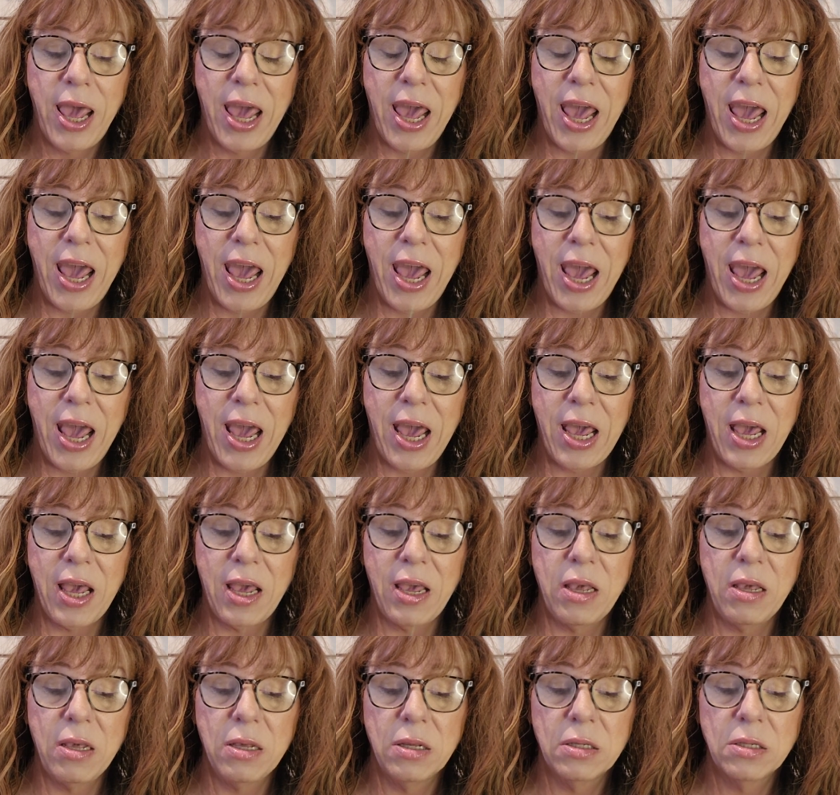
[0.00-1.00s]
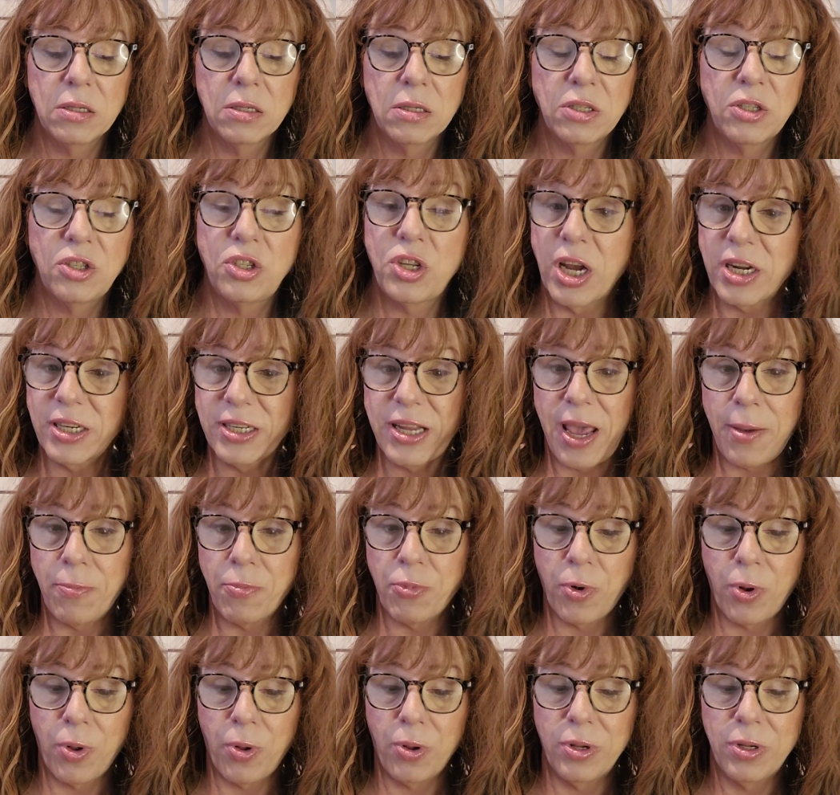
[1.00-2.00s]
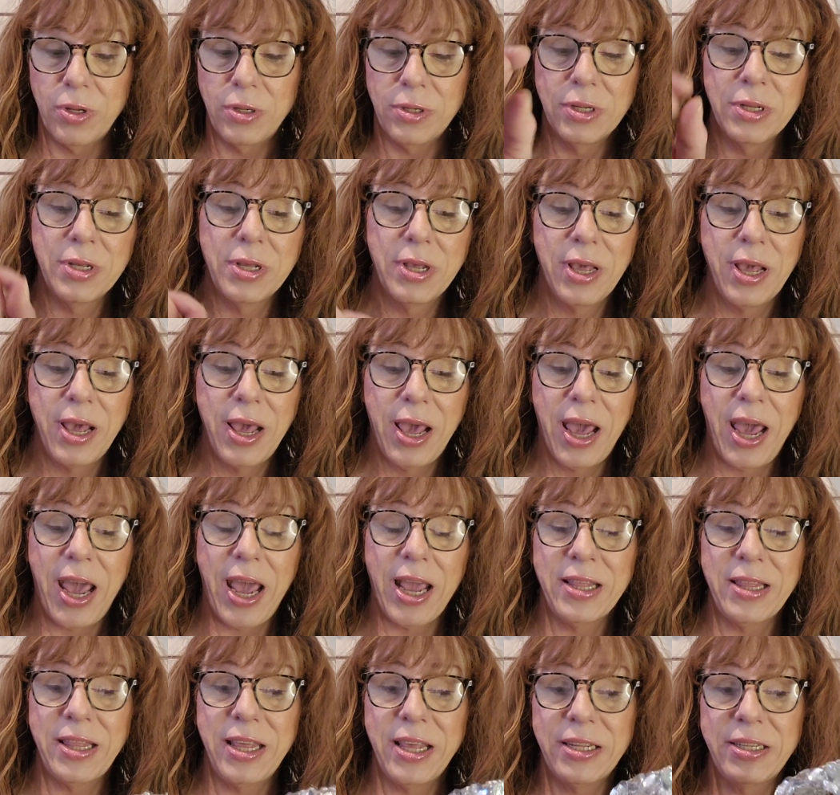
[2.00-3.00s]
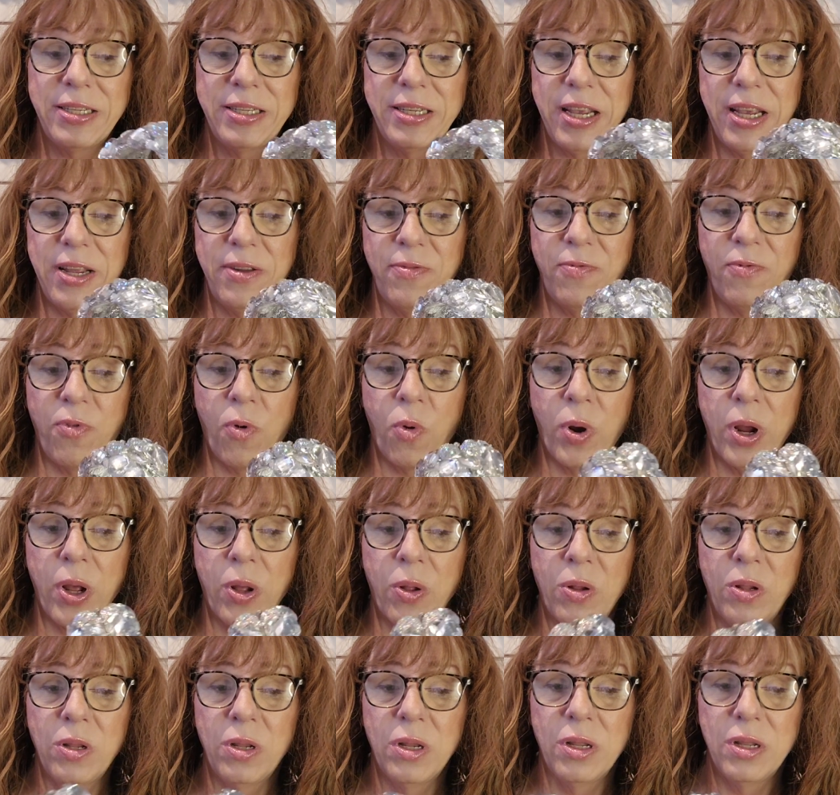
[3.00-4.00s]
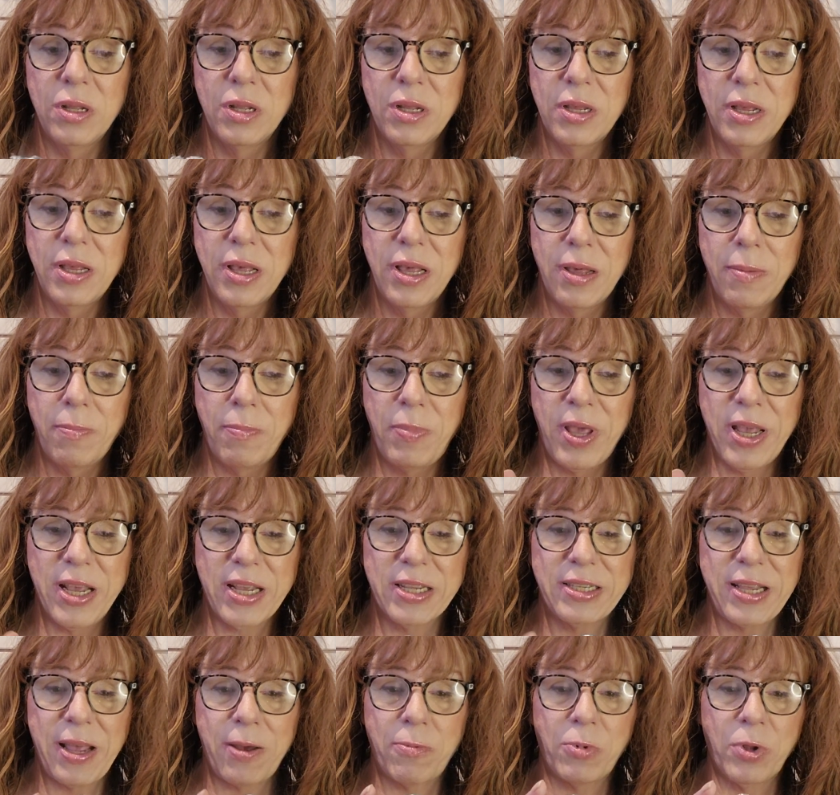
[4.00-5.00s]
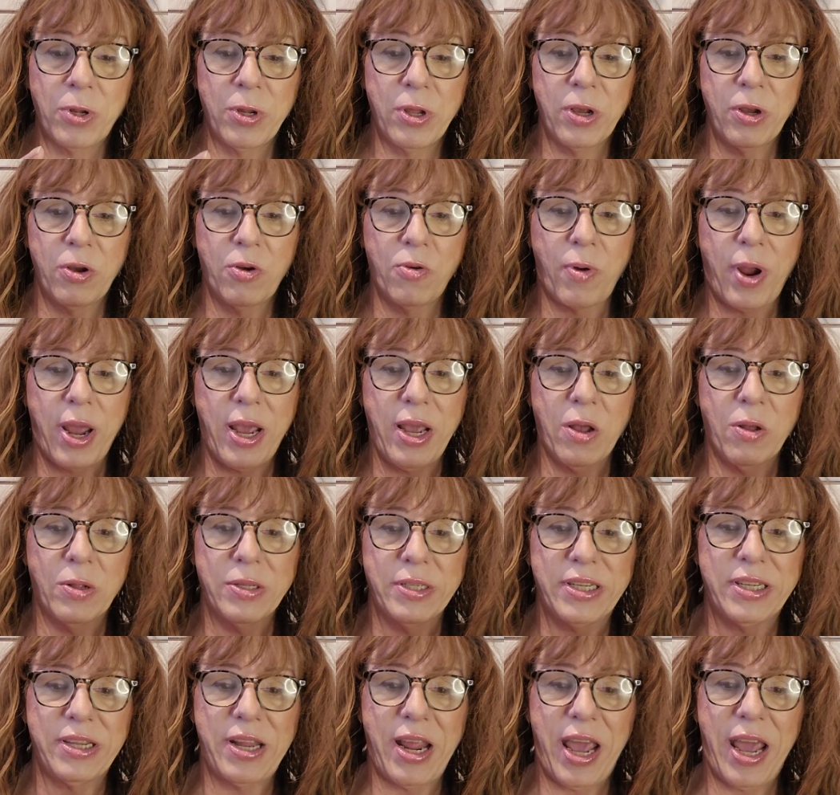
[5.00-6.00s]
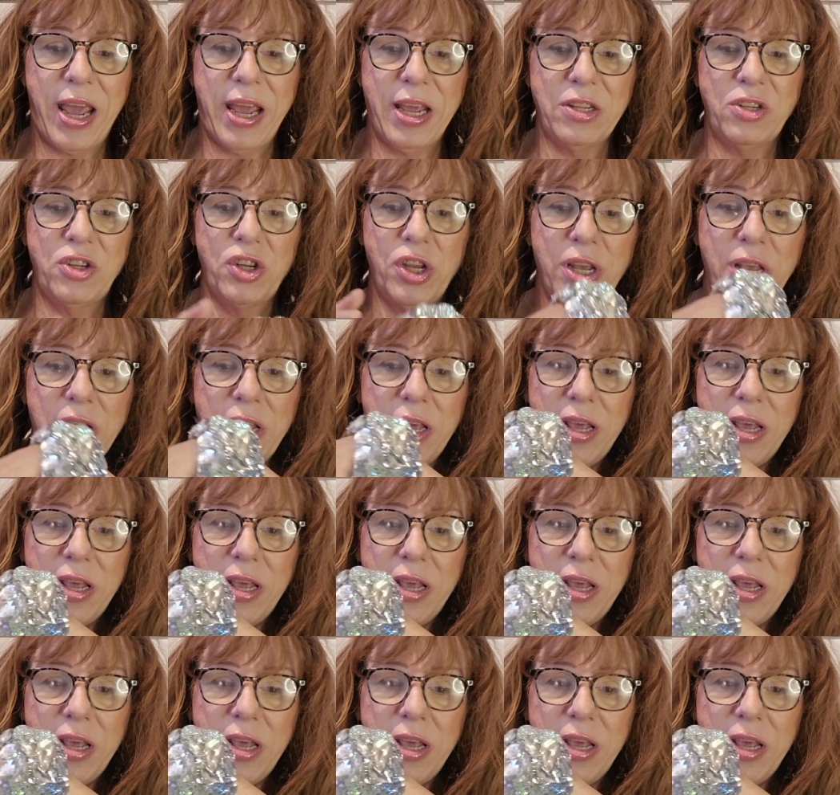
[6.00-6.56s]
a duct tape roll and then tin foil because that will look great on stage.